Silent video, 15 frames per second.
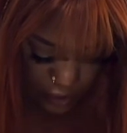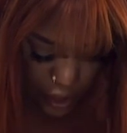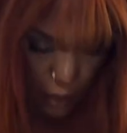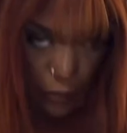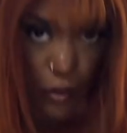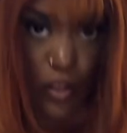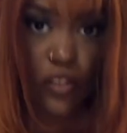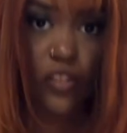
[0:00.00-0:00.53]
I'll
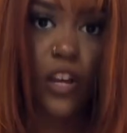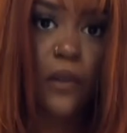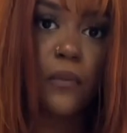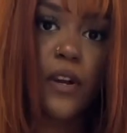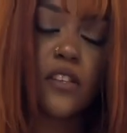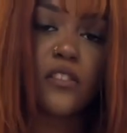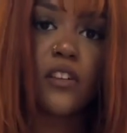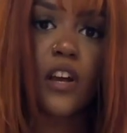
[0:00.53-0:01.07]
put it side
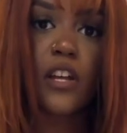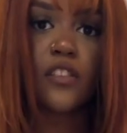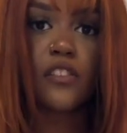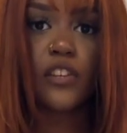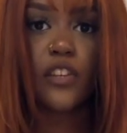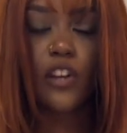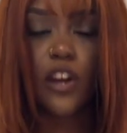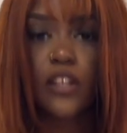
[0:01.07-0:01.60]
by side so
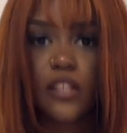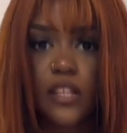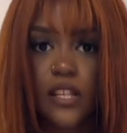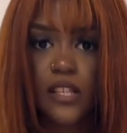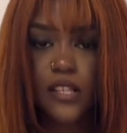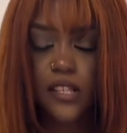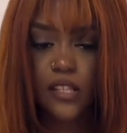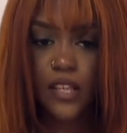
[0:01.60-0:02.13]
you guys
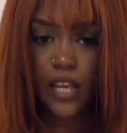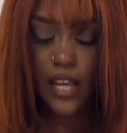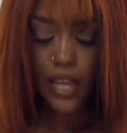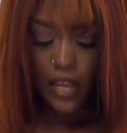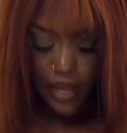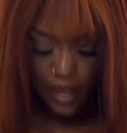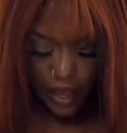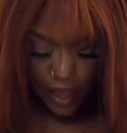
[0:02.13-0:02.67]
can
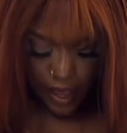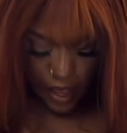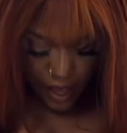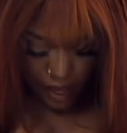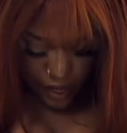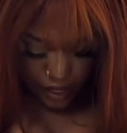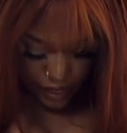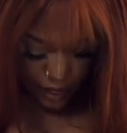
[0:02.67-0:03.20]
see.
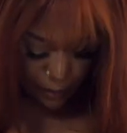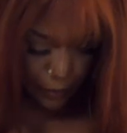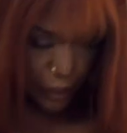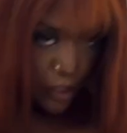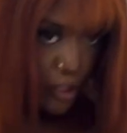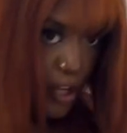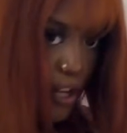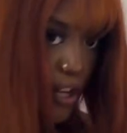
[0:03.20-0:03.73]
Let me show